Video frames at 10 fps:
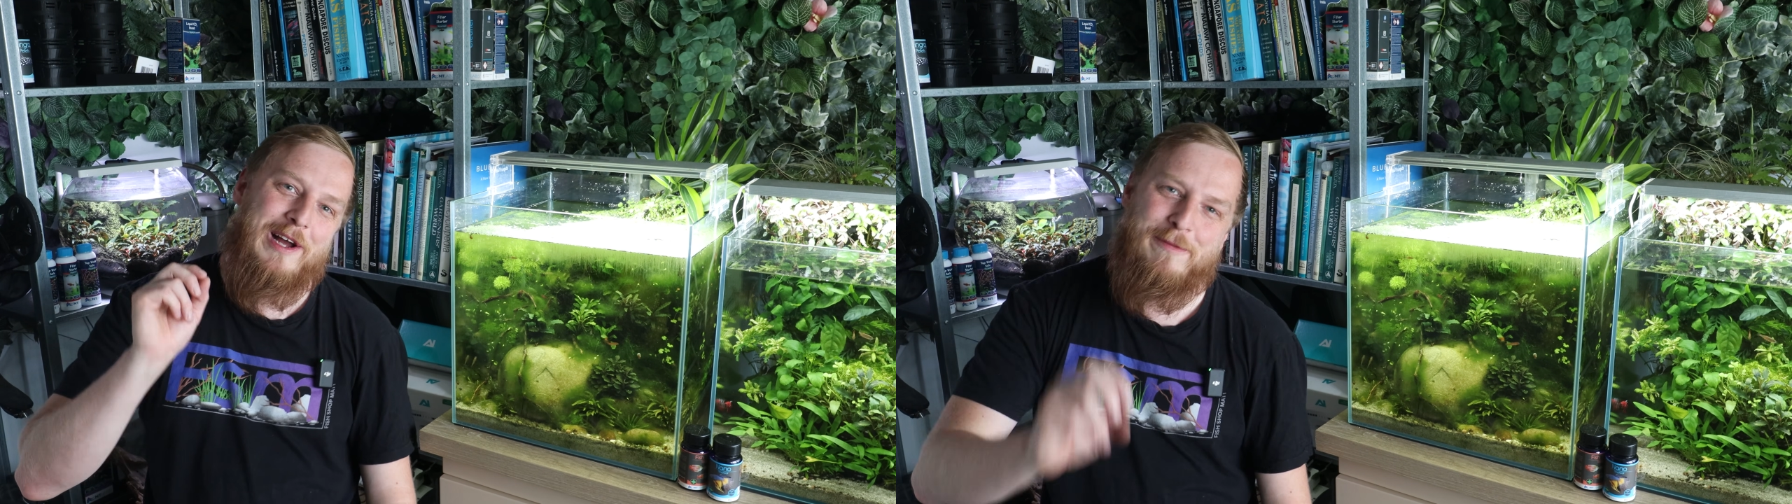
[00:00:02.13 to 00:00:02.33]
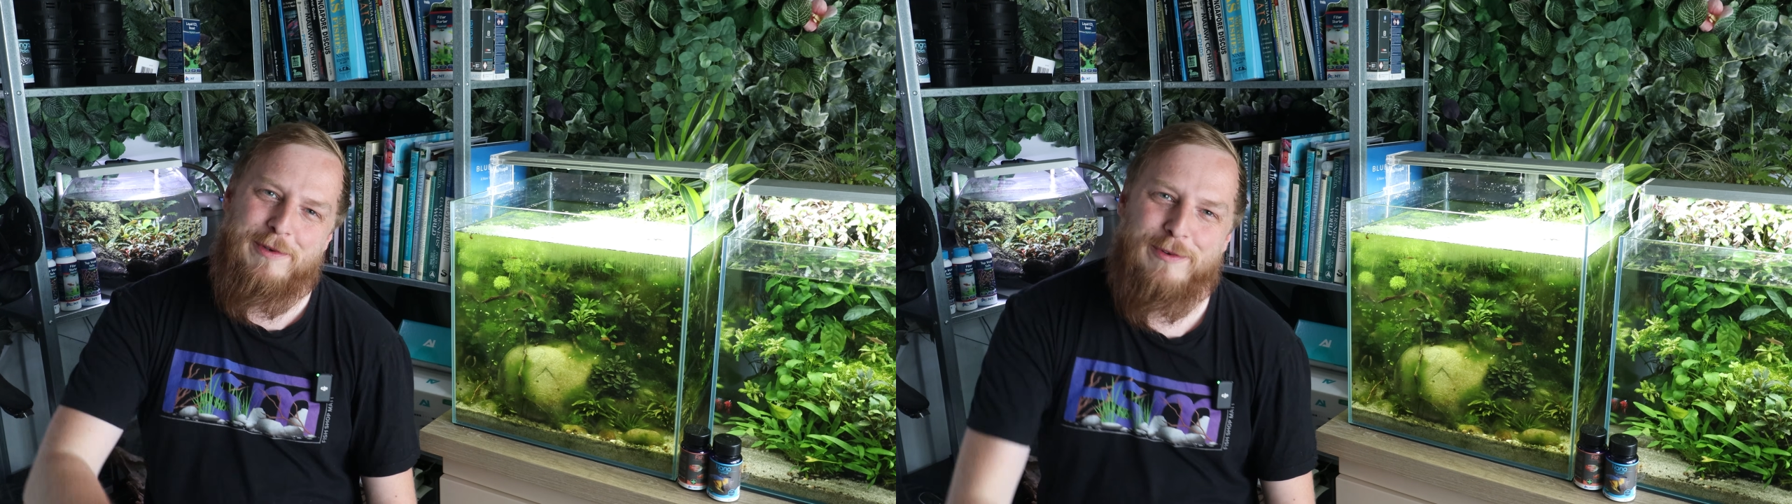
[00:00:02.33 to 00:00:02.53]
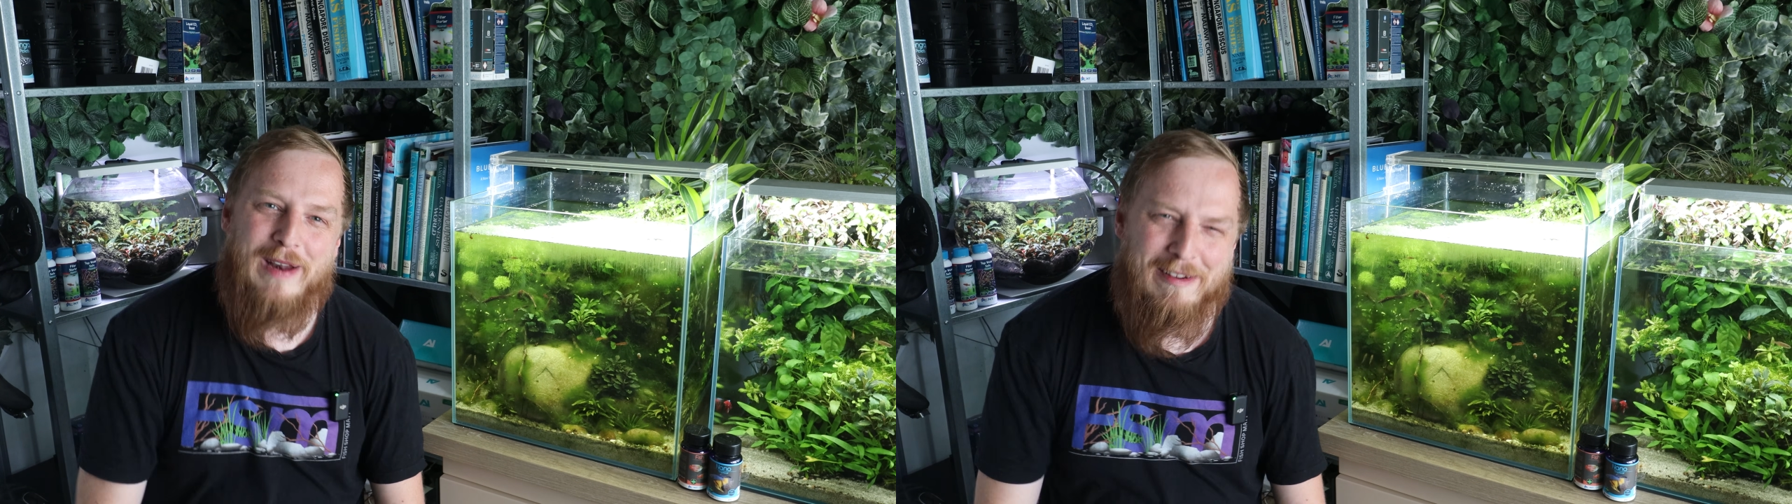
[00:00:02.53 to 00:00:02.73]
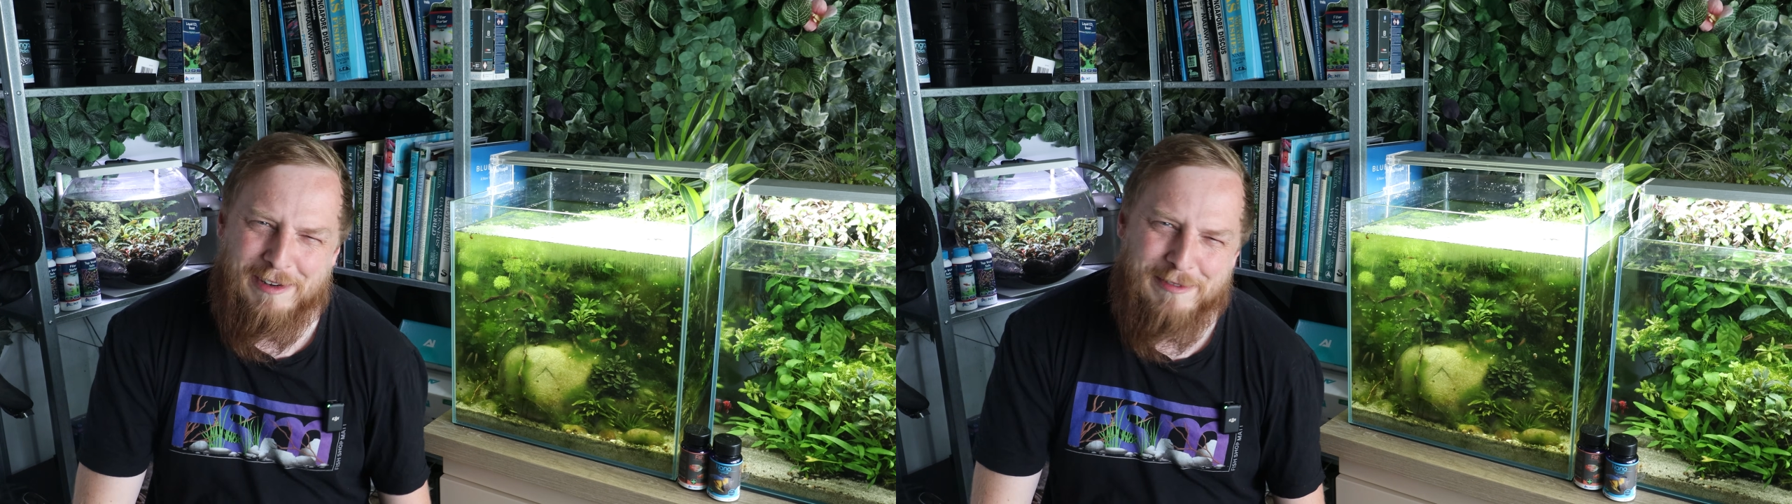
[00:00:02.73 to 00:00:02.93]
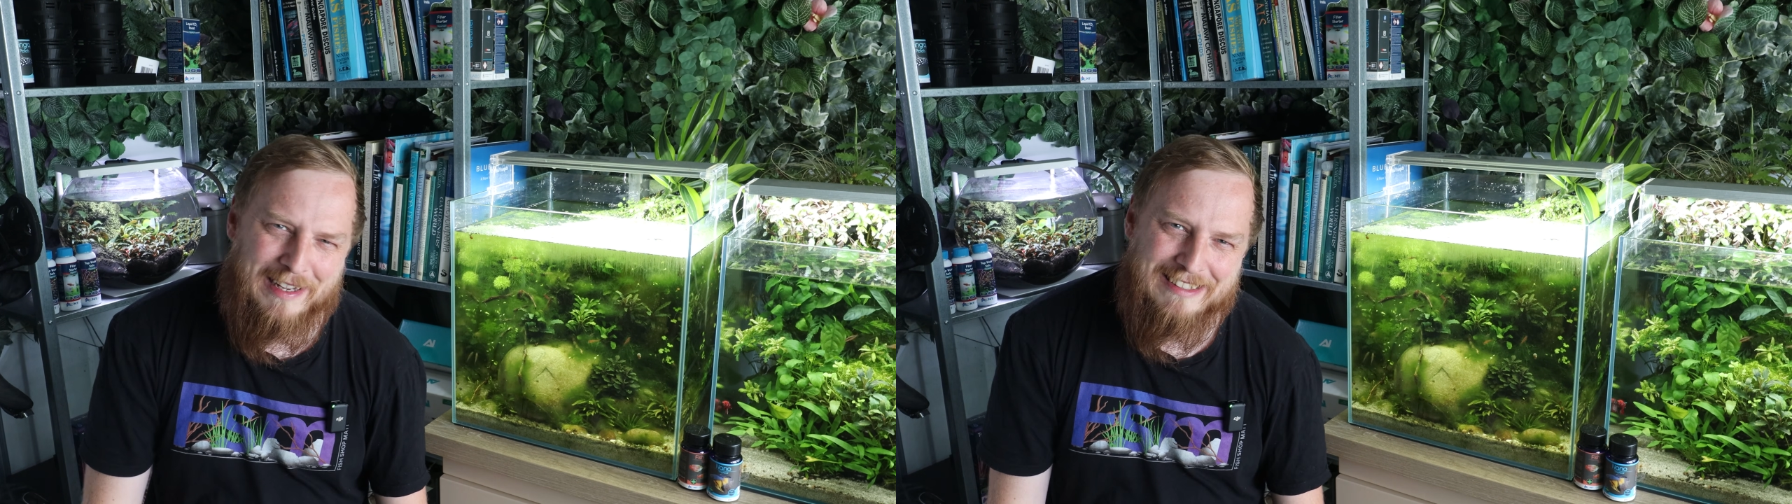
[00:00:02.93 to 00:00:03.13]
I hope you're all having
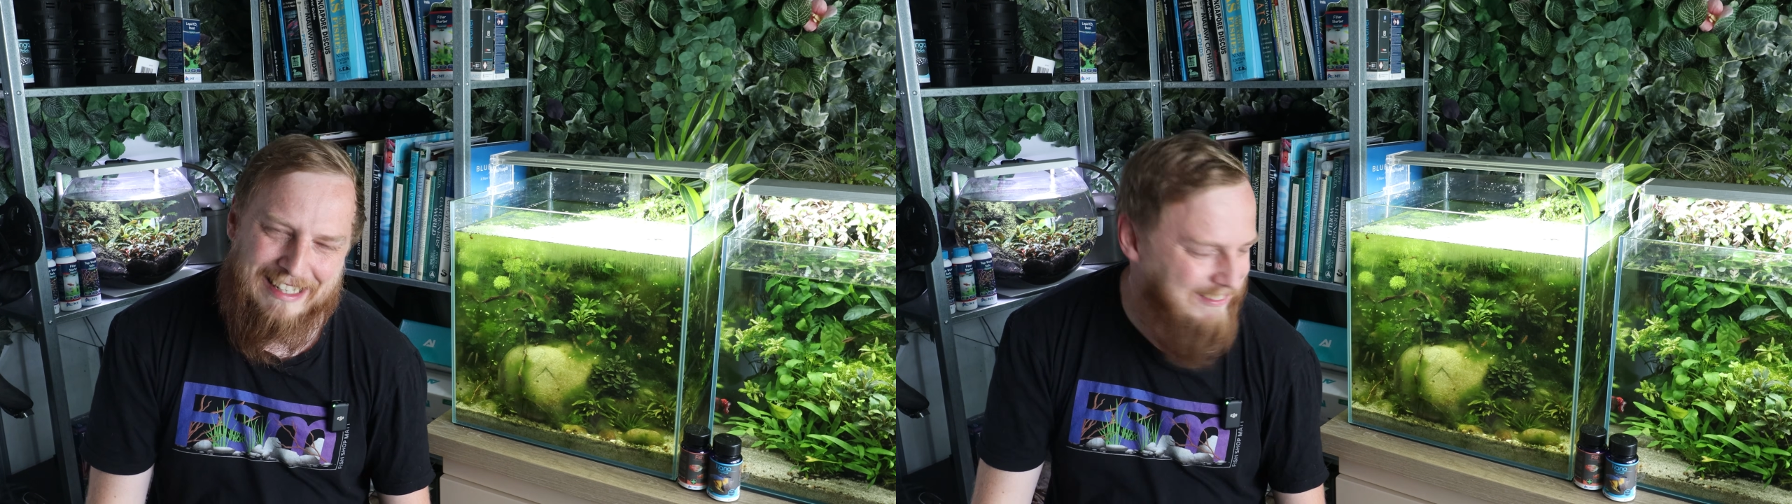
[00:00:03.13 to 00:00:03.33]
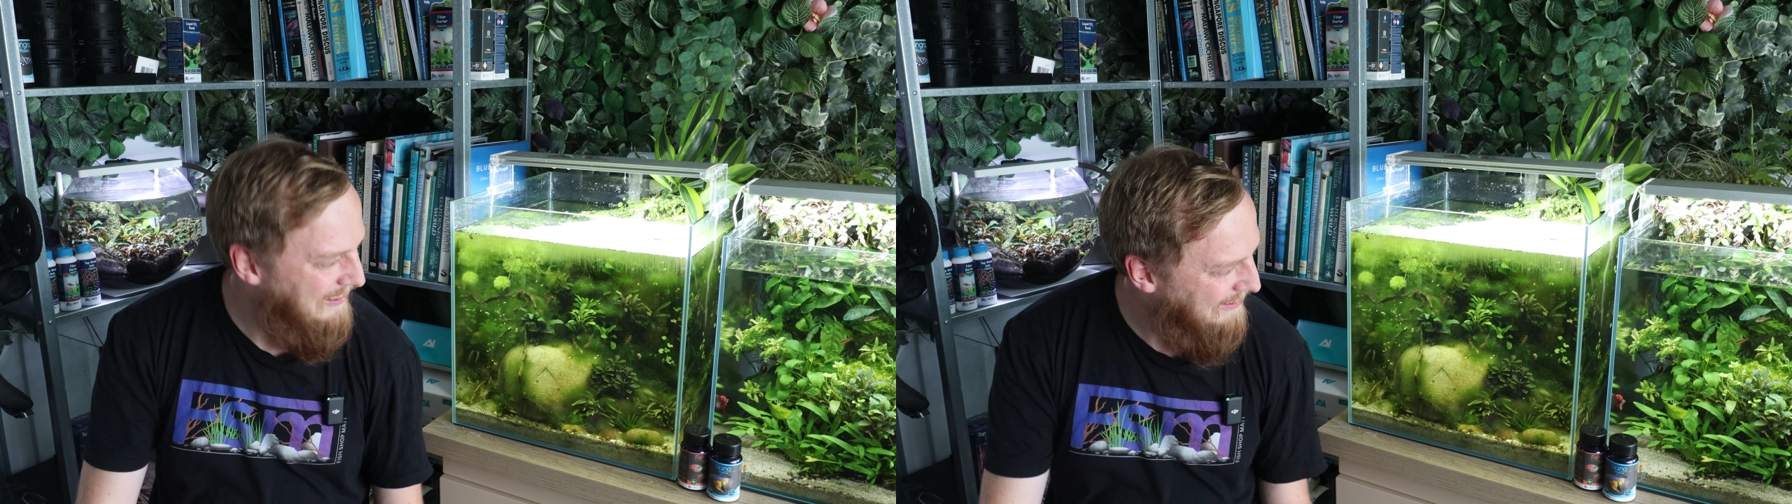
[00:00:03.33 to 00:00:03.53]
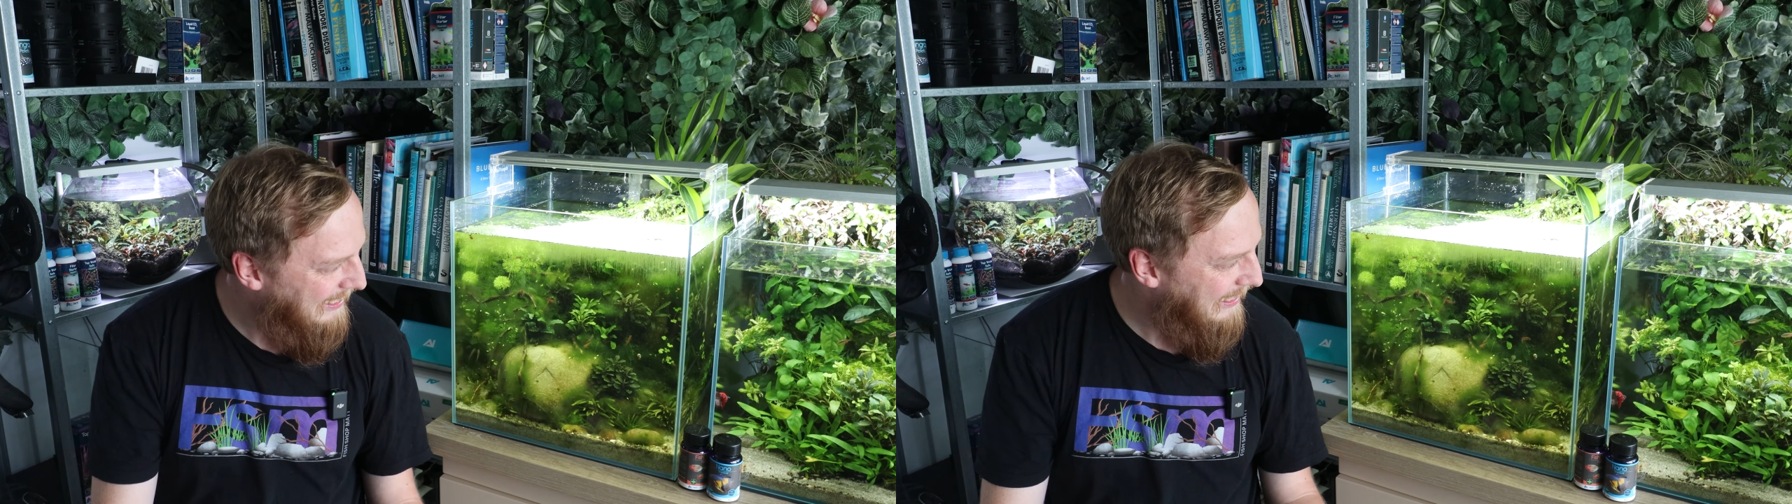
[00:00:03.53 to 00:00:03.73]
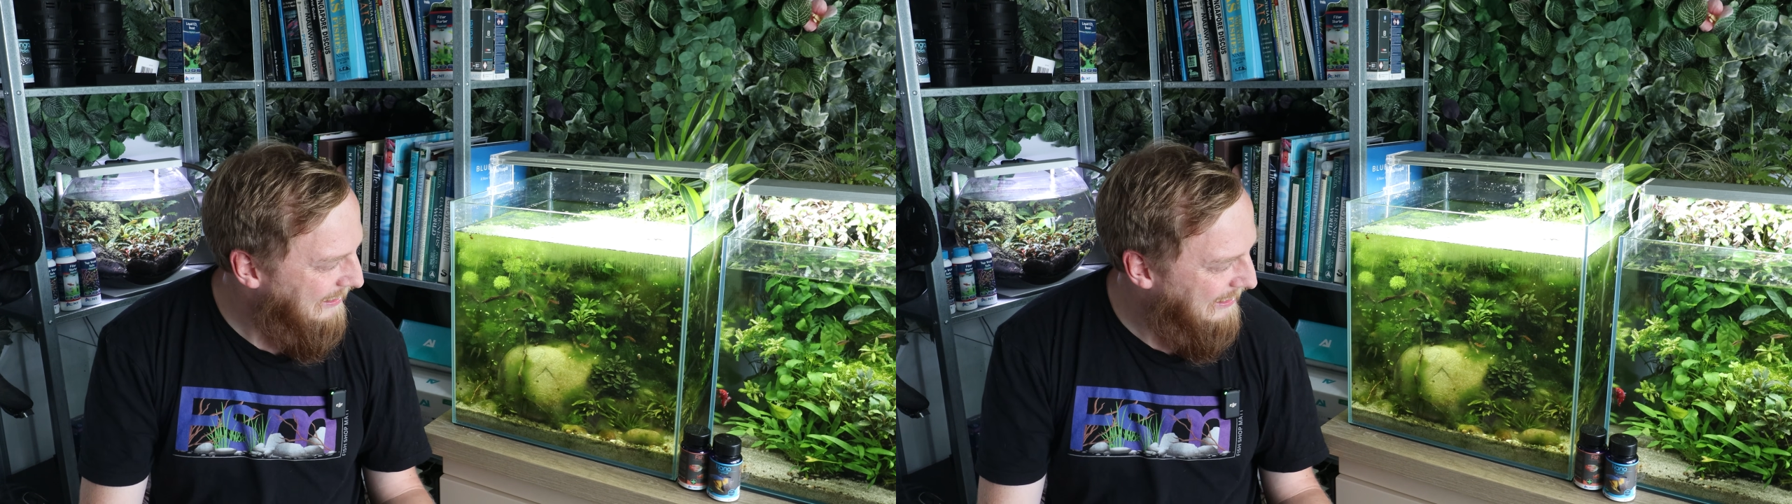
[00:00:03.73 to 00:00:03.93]
a fantastic day.